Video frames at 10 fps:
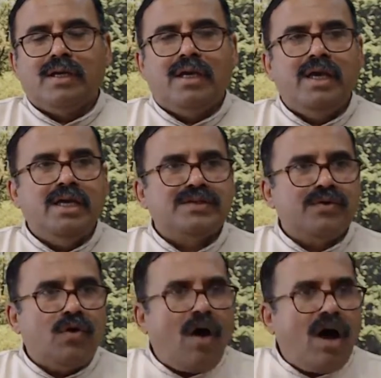He is
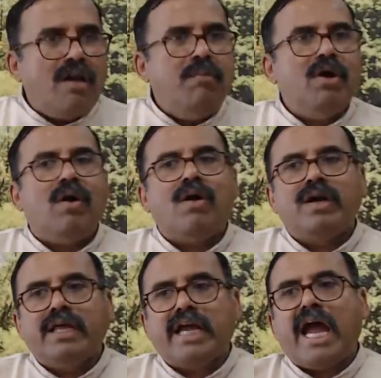gone
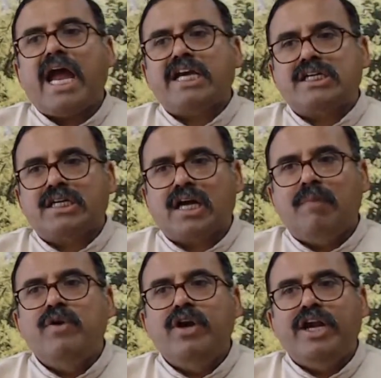beyond the caste,
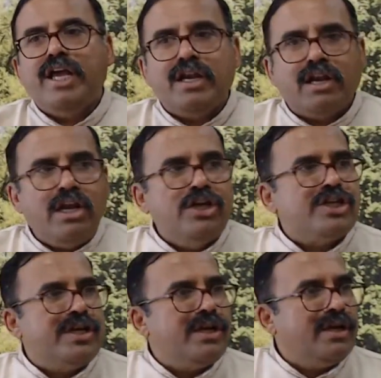community,
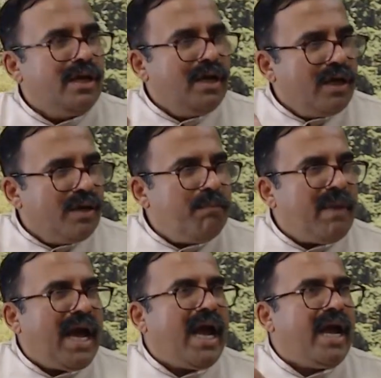religion,
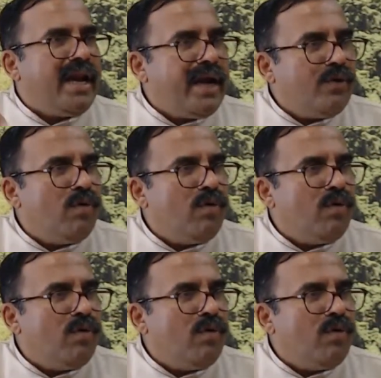man and